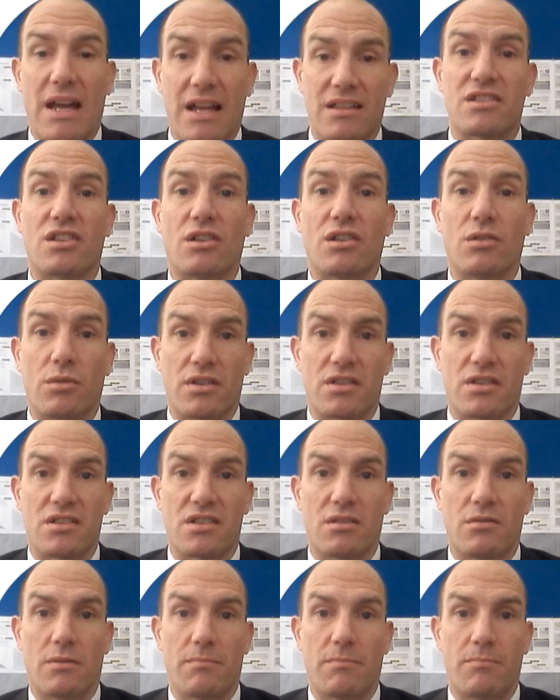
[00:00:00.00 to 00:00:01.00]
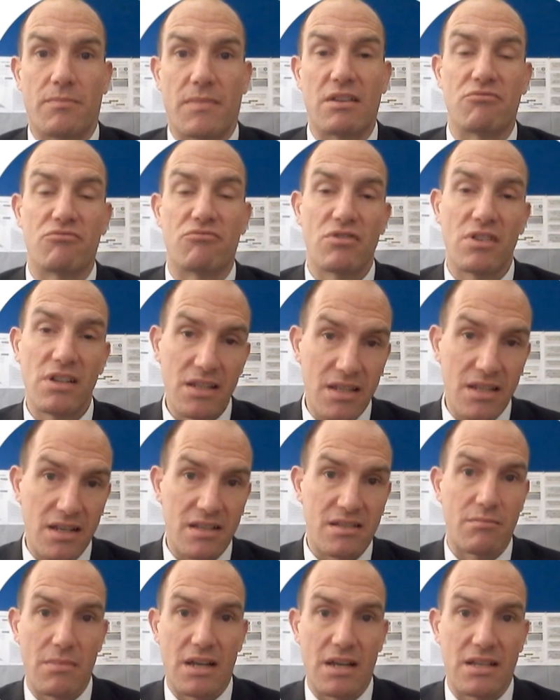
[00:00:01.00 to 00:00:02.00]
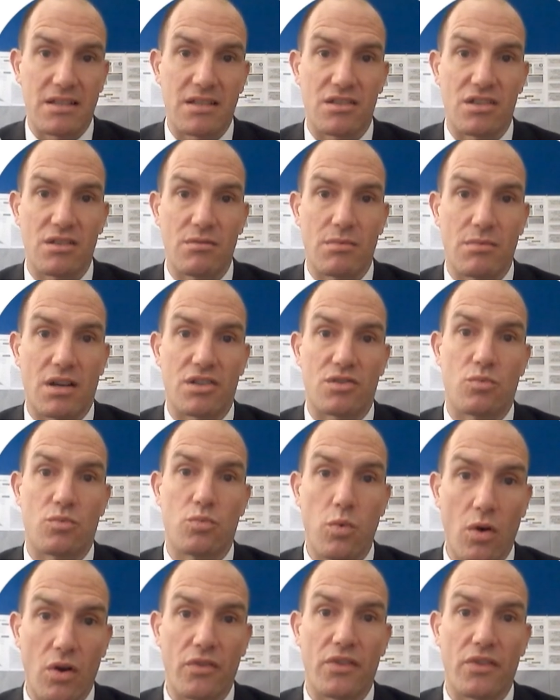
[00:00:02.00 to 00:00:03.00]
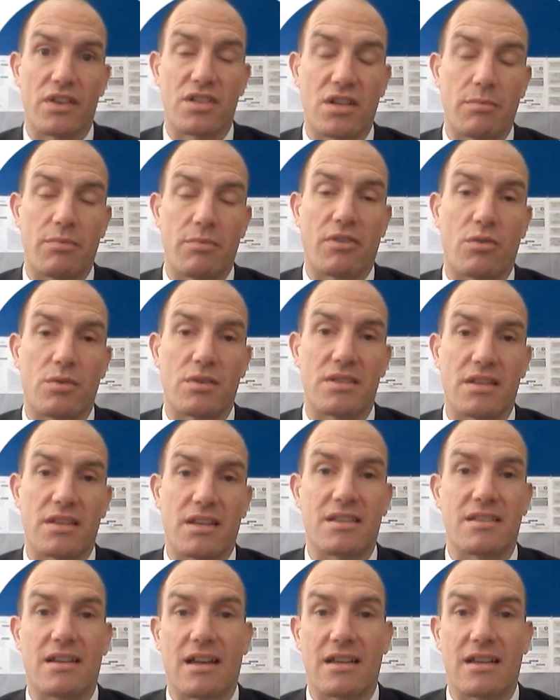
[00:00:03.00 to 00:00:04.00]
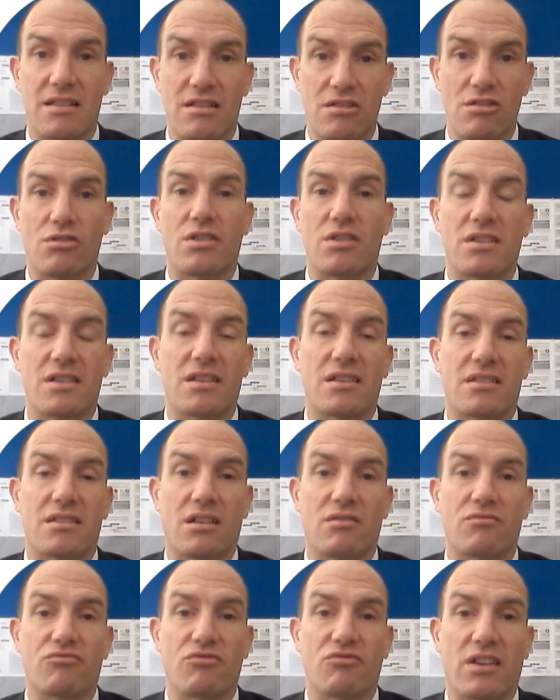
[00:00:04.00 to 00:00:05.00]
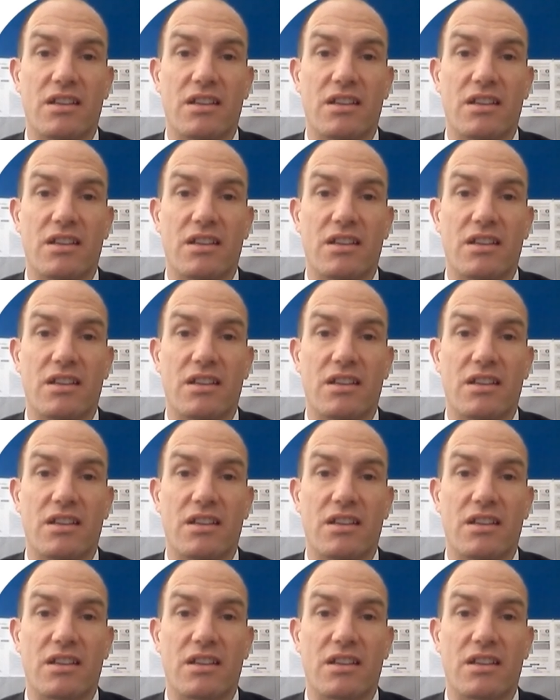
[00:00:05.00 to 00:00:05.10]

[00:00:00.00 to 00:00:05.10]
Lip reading: and so on and so on. It really doesn't matter too much what the type of quizzing is as long as it's done